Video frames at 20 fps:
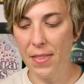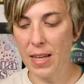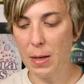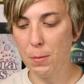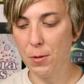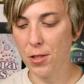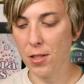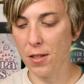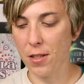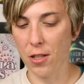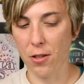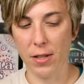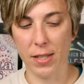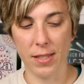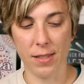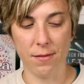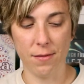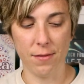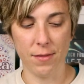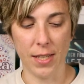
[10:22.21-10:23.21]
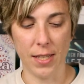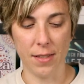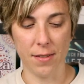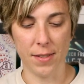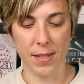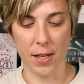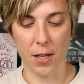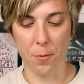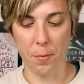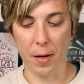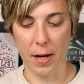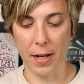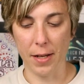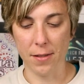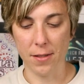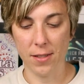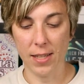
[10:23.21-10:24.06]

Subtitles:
think I'm just going to go ahead and say goodbye.